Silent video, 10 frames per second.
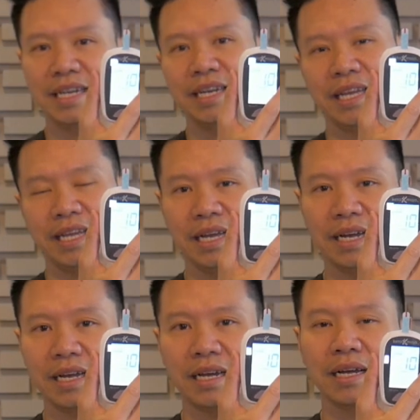in
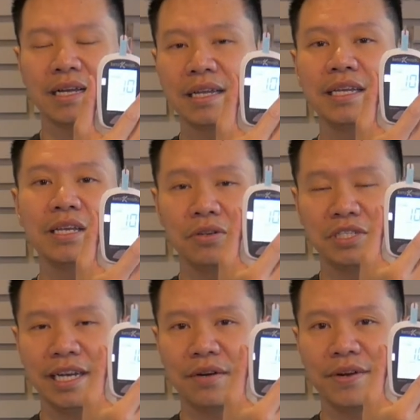a
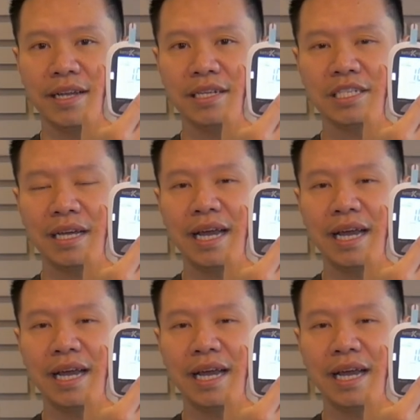ketogenic range.